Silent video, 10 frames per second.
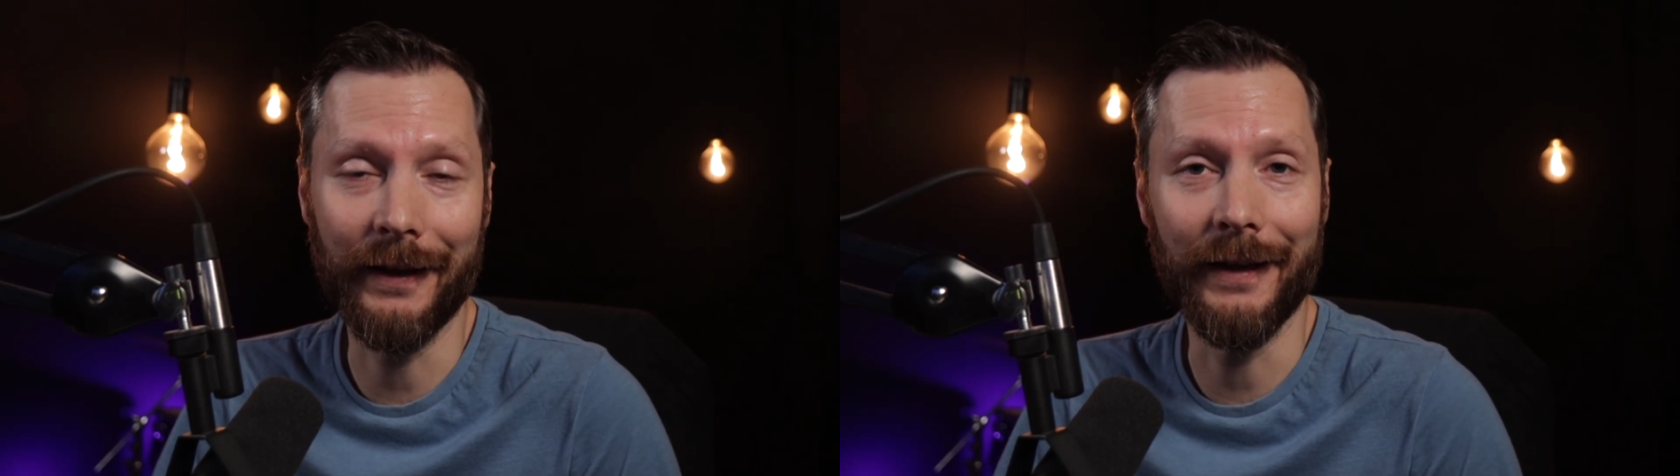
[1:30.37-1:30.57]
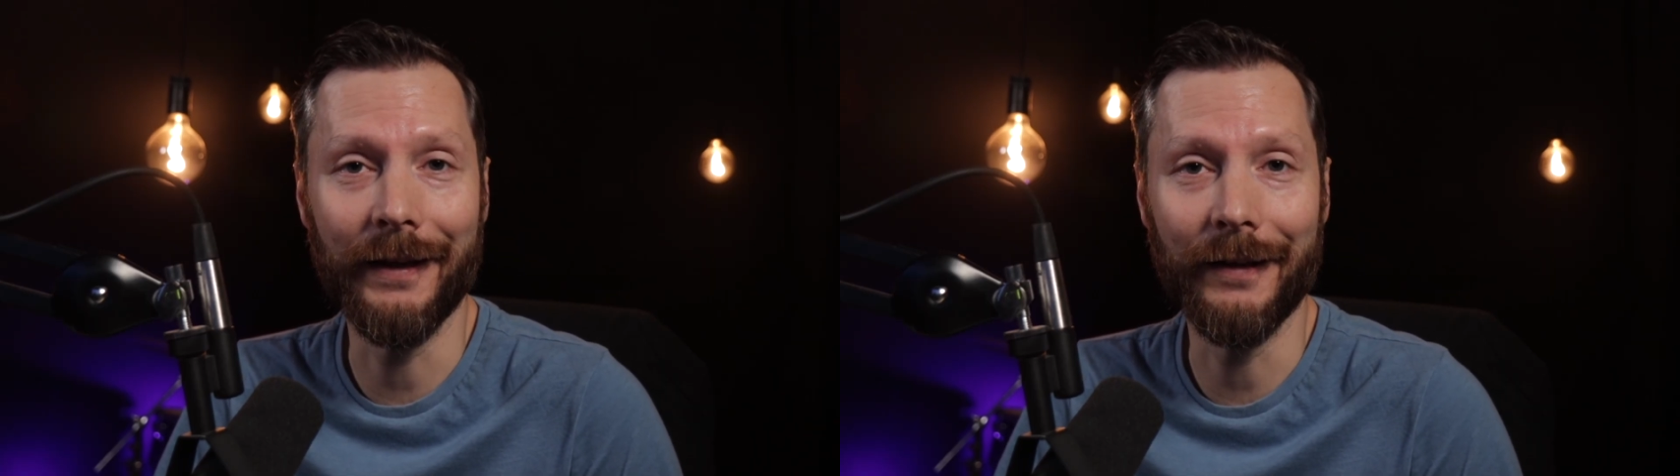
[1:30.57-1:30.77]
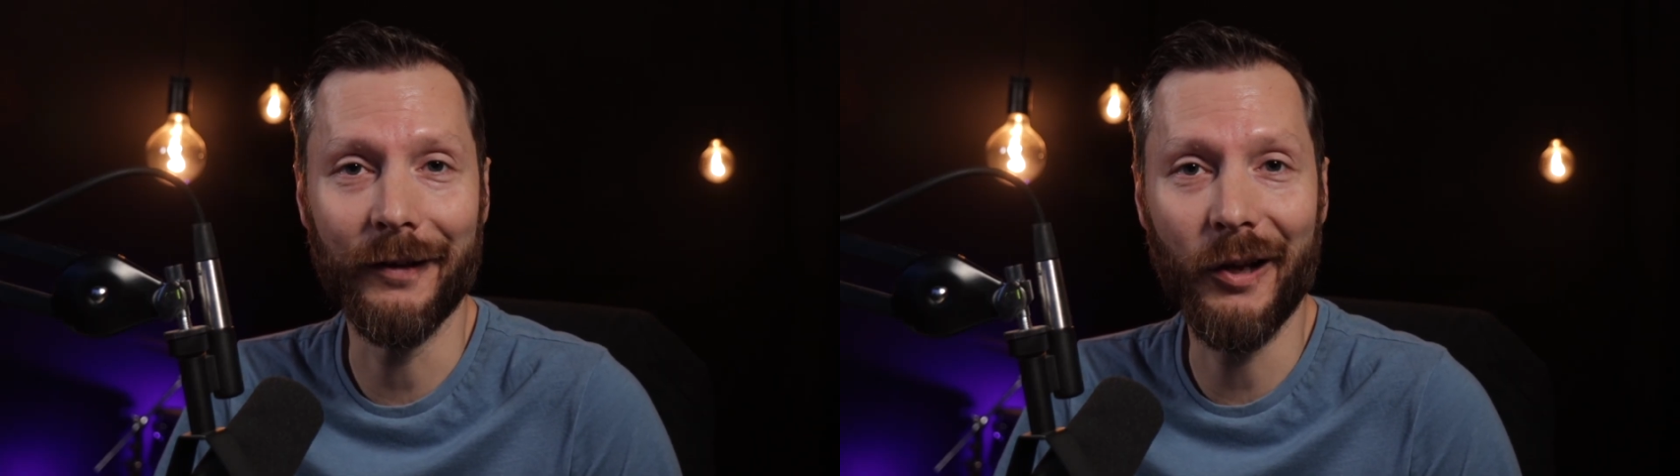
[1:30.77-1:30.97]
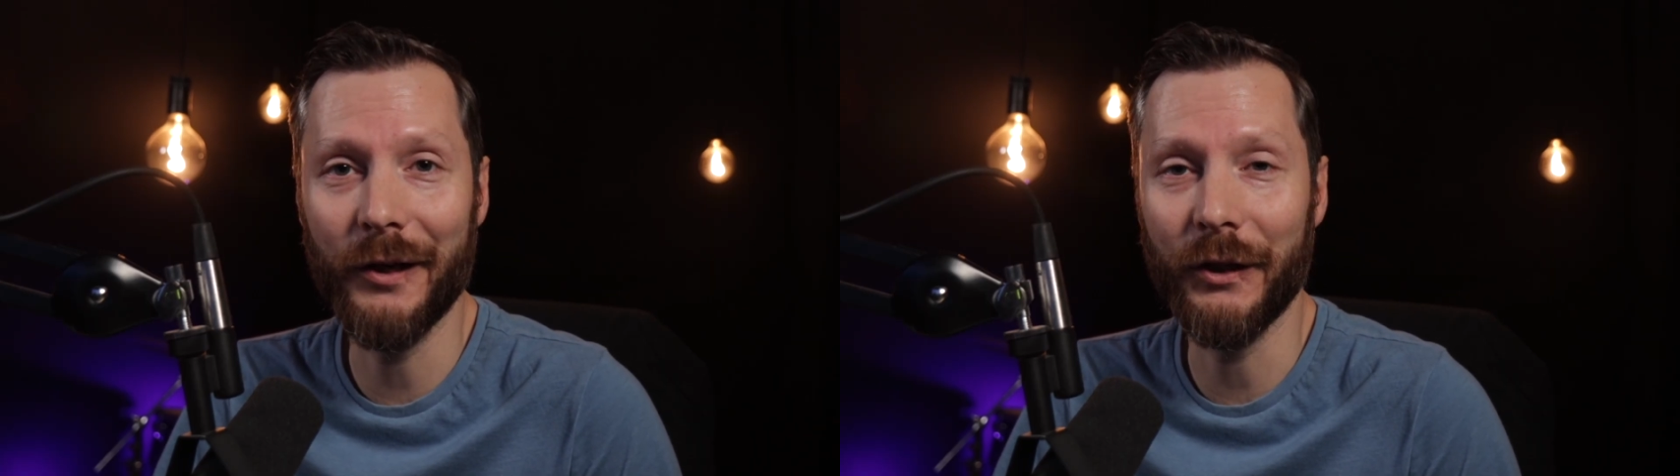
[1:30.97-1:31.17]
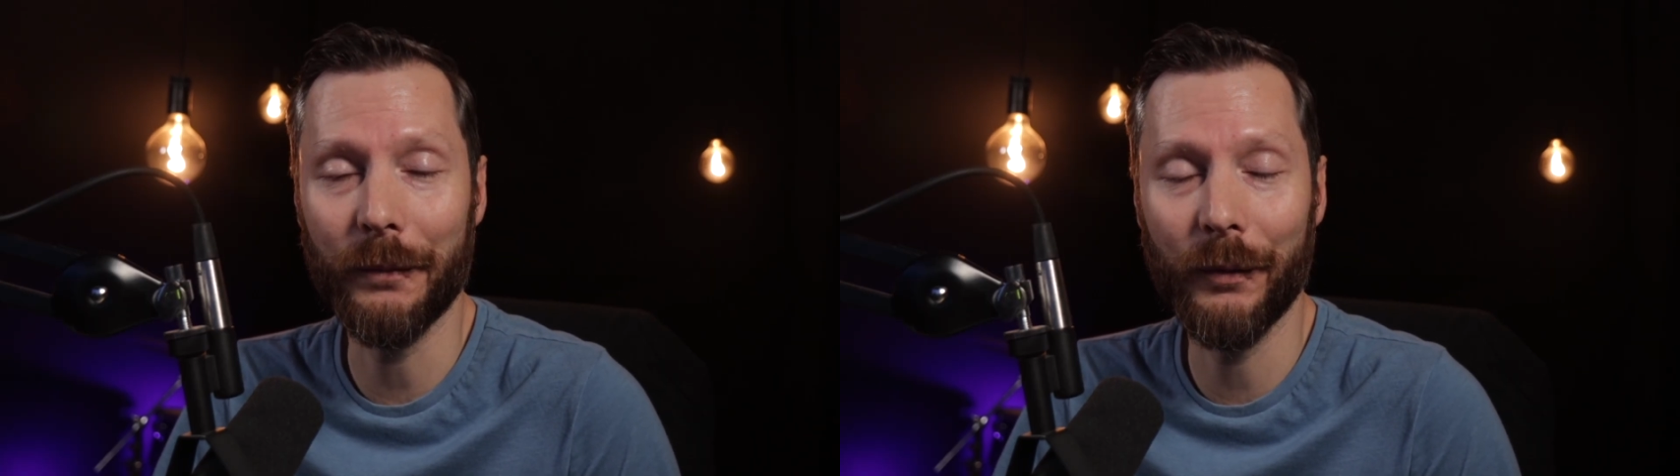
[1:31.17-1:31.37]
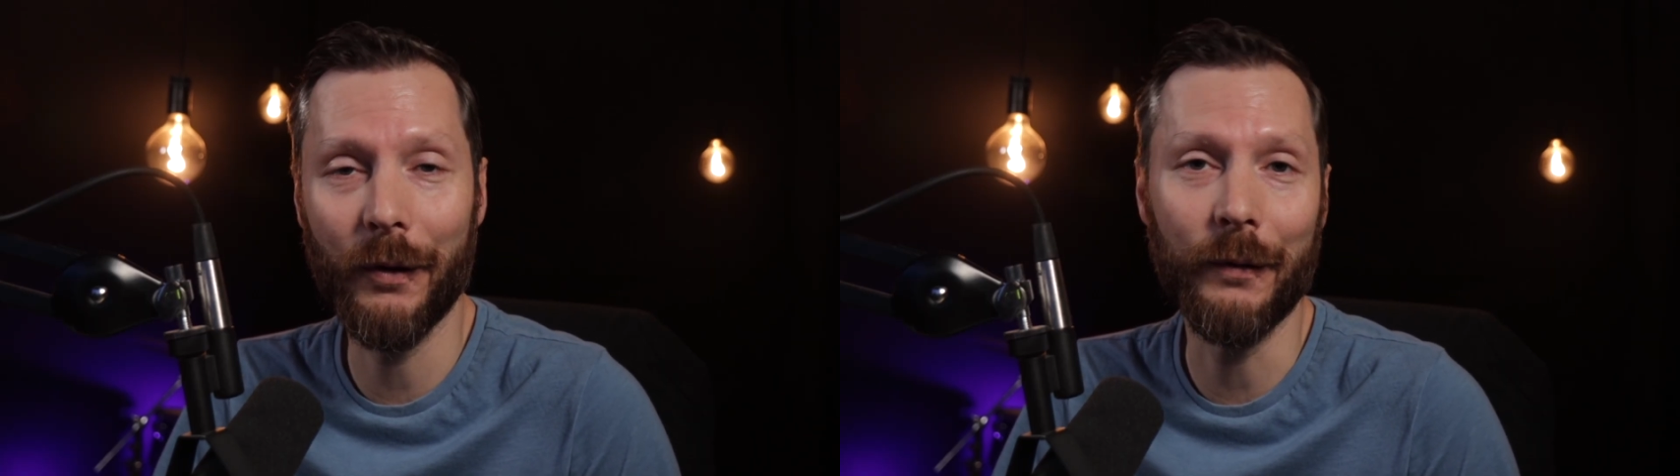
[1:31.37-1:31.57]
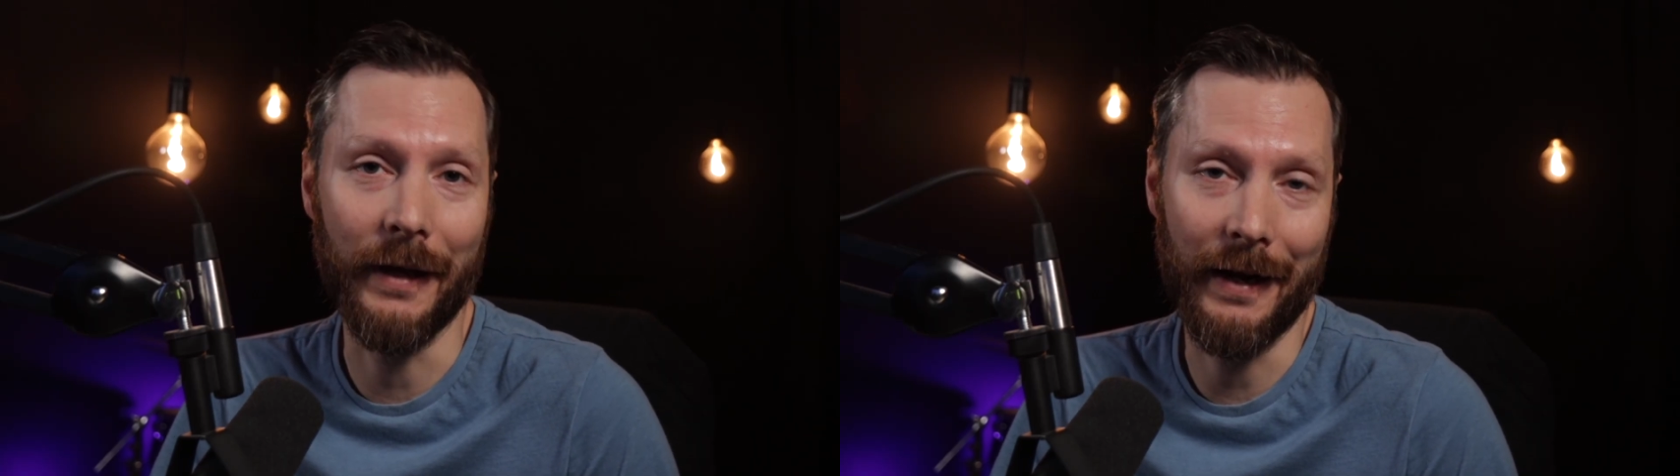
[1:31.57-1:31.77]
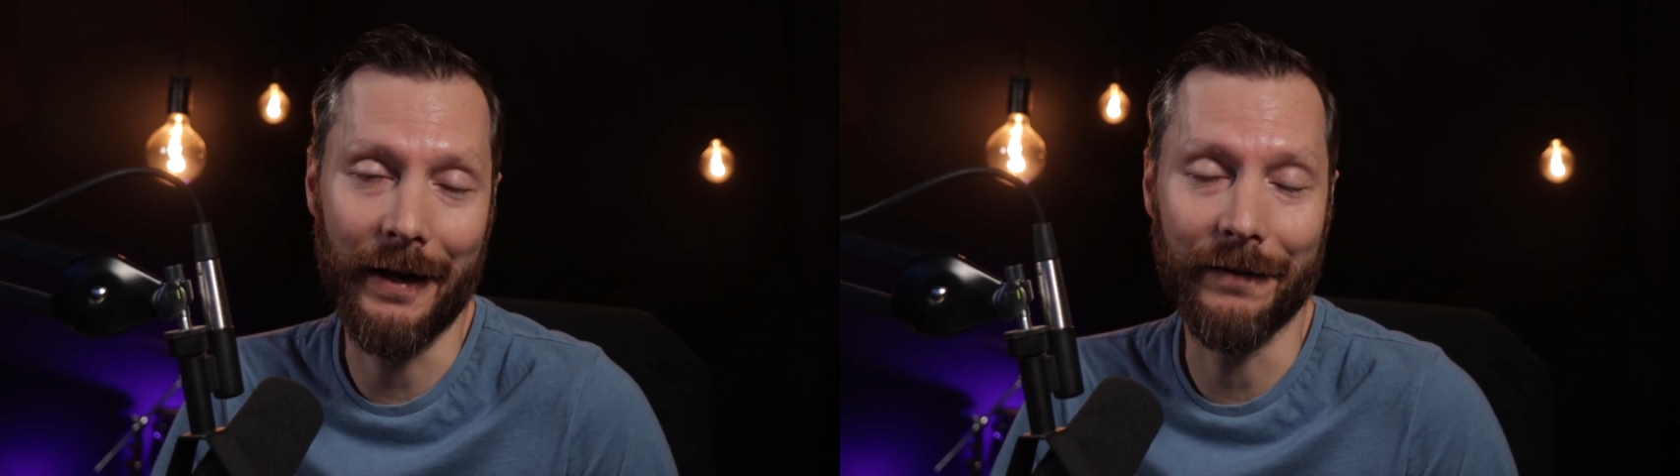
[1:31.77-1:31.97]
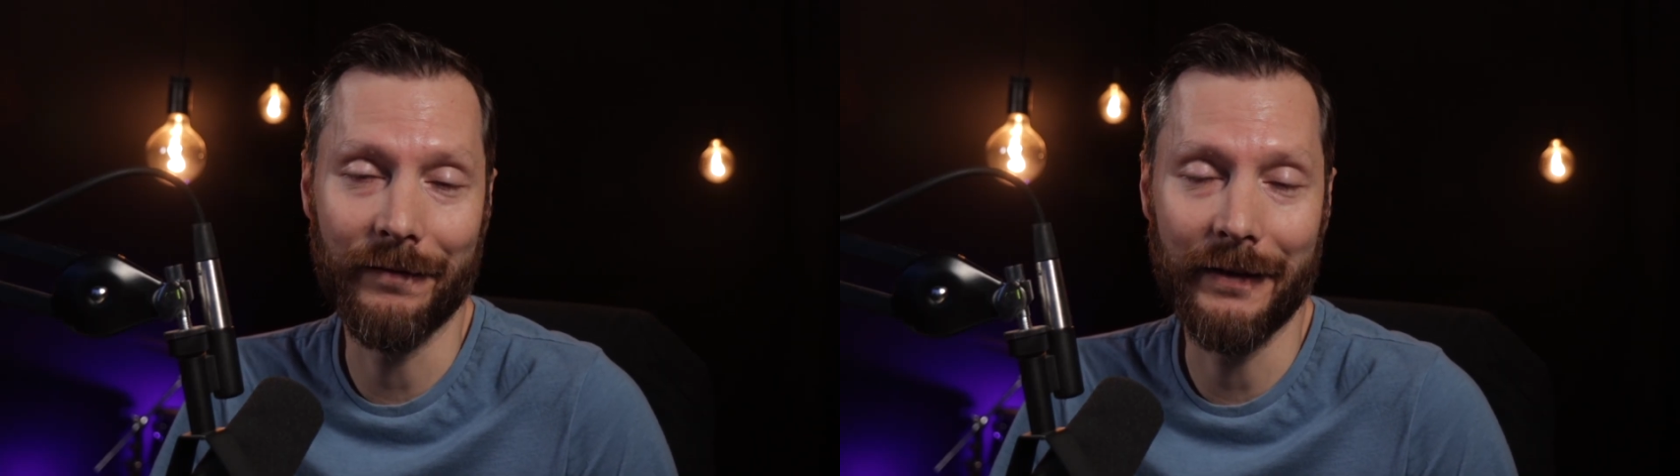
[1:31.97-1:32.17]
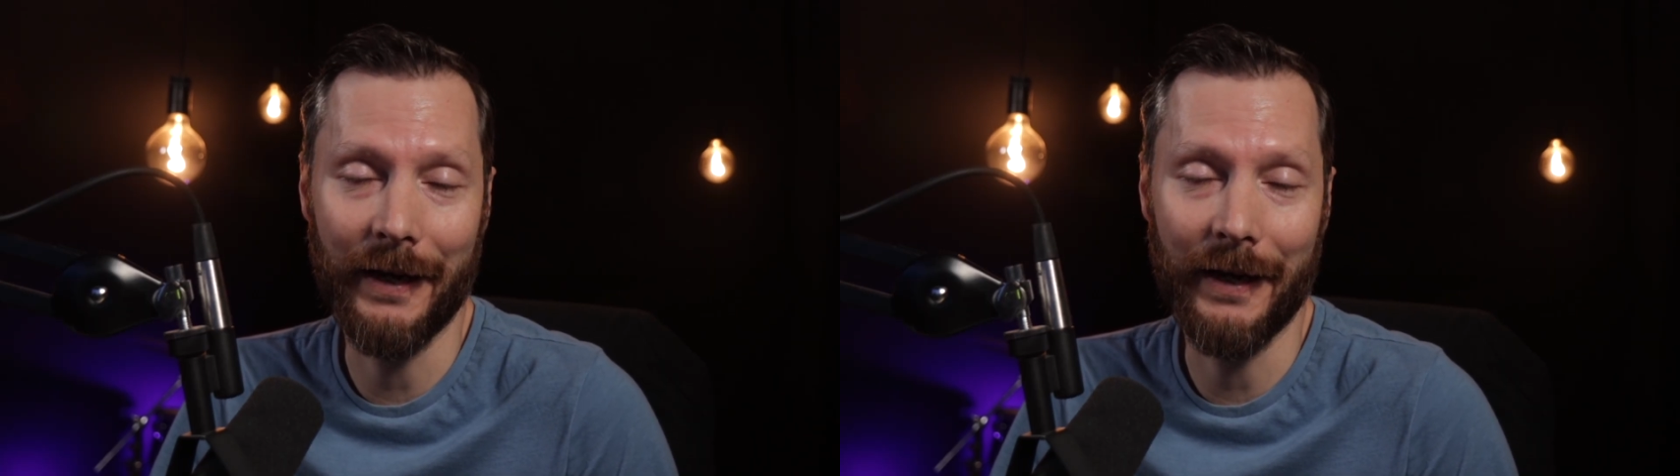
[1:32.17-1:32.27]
in Logic Pro that I'd